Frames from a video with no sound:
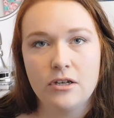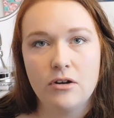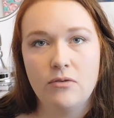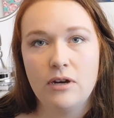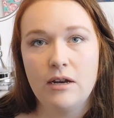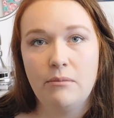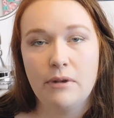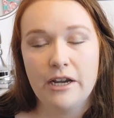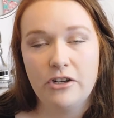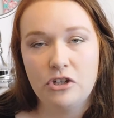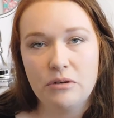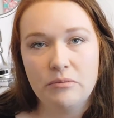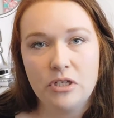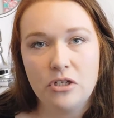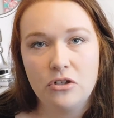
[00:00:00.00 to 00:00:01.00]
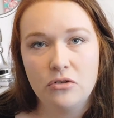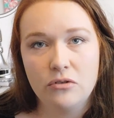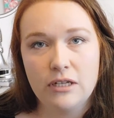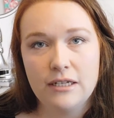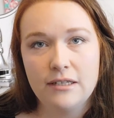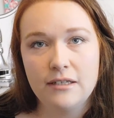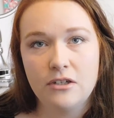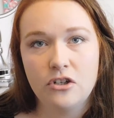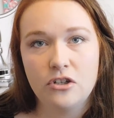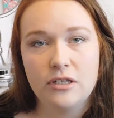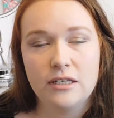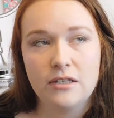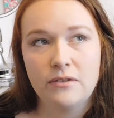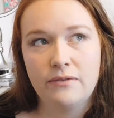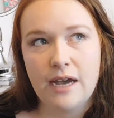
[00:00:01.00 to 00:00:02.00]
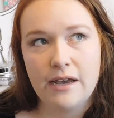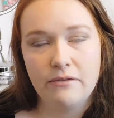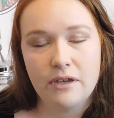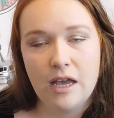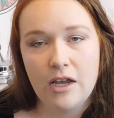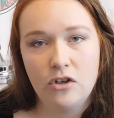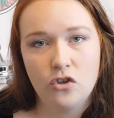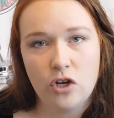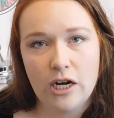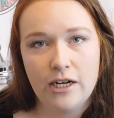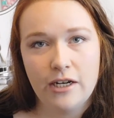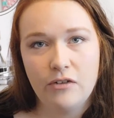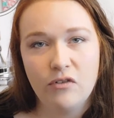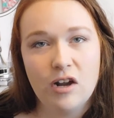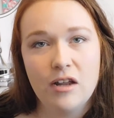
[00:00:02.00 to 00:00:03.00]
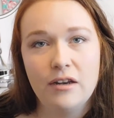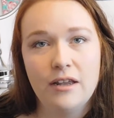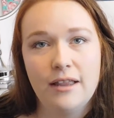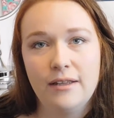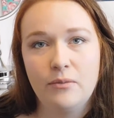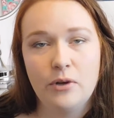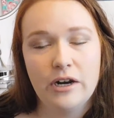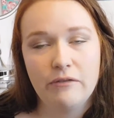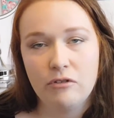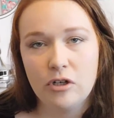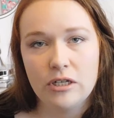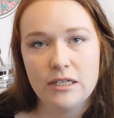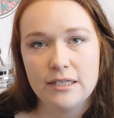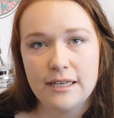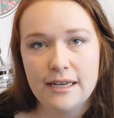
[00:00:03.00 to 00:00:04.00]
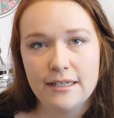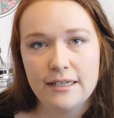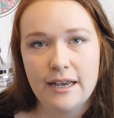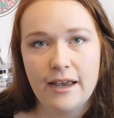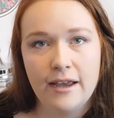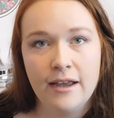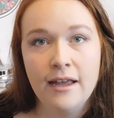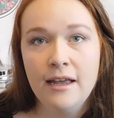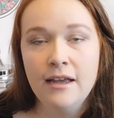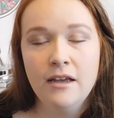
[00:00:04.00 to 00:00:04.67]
So in my gym to-do list, it just says 5K training run. And then whatever it is that day,